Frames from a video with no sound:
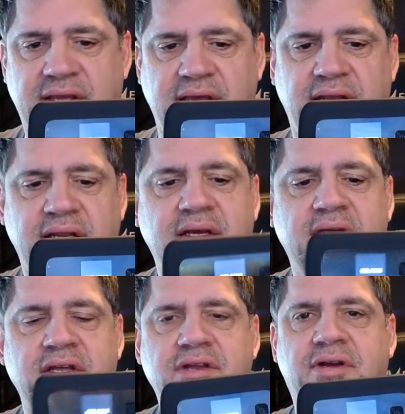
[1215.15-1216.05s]
kit,
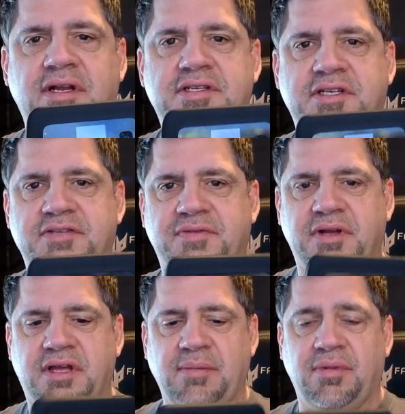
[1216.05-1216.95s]
you'll get a
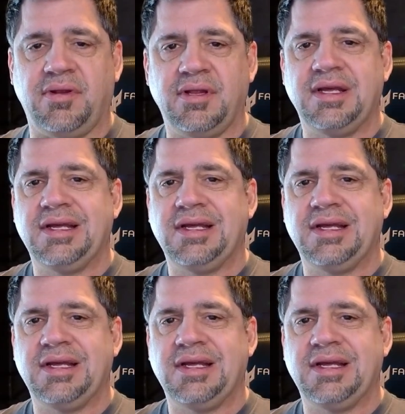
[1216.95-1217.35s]
6-foot cable.